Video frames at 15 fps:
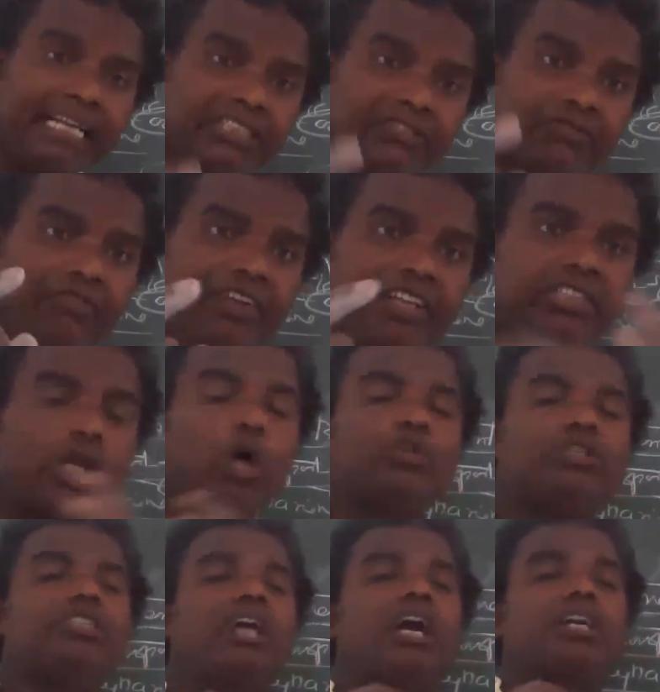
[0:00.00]
50,000
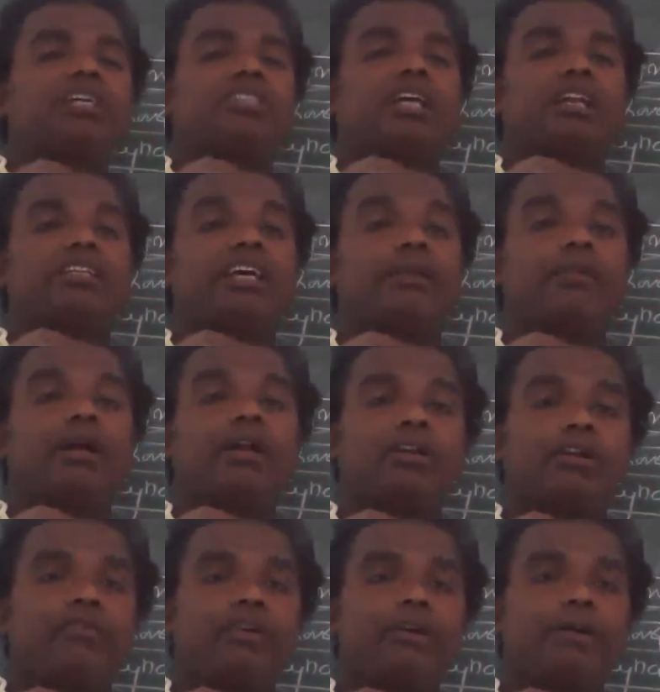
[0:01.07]
Daltons are there.
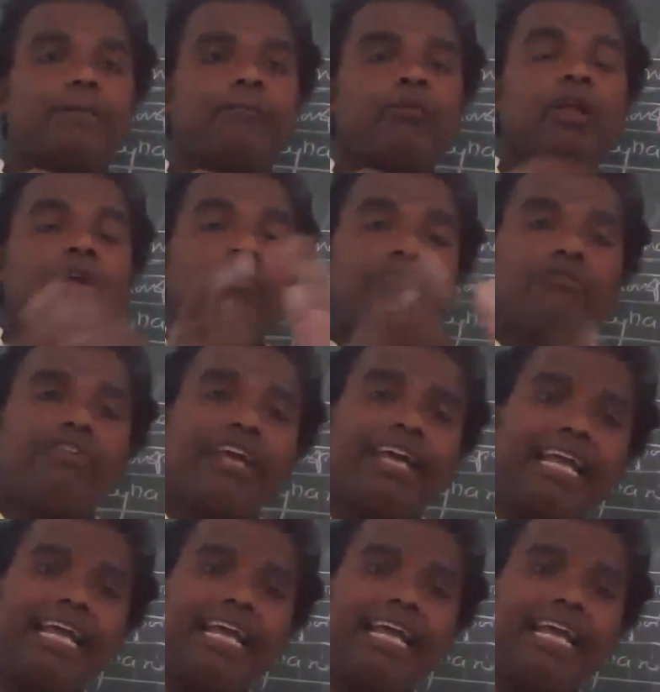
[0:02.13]
Whereas in